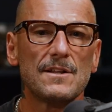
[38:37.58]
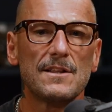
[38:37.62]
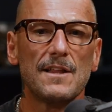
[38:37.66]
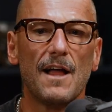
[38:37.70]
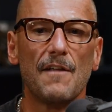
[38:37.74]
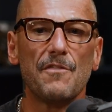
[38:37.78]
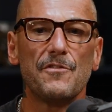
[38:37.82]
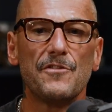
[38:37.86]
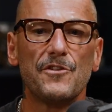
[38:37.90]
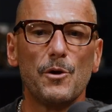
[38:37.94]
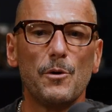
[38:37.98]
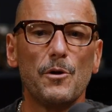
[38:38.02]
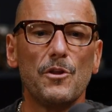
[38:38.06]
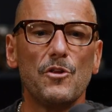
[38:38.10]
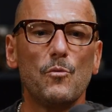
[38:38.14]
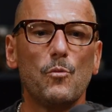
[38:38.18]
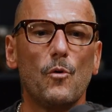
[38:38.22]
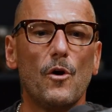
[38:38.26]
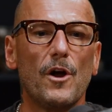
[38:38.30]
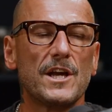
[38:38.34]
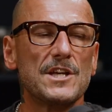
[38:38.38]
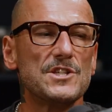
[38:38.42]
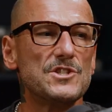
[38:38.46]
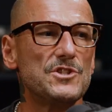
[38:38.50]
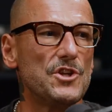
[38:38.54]
Like, doing the
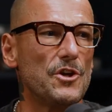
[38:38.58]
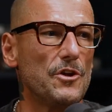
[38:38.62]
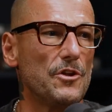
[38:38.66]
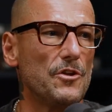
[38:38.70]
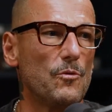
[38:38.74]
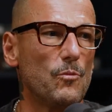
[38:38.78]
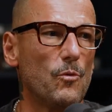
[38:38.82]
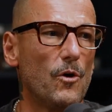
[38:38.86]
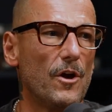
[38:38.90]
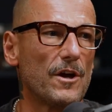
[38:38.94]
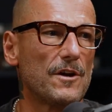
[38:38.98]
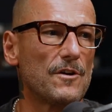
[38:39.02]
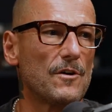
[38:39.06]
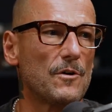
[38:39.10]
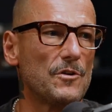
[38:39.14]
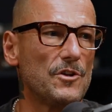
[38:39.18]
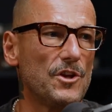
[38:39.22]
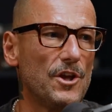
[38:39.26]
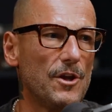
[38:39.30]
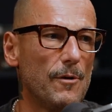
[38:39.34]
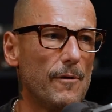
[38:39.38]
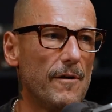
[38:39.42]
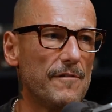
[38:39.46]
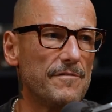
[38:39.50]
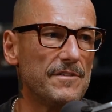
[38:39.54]
work is doing the work on
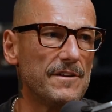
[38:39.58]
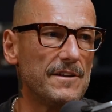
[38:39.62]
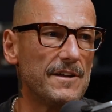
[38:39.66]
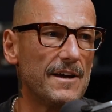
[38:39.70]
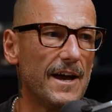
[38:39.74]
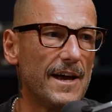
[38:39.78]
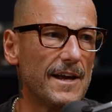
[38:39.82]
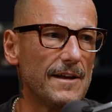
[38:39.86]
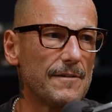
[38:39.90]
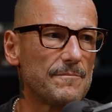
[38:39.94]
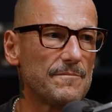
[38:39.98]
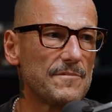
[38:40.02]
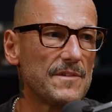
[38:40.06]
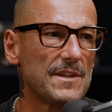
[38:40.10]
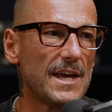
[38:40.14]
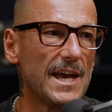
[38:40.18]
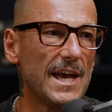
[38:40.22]
you every day.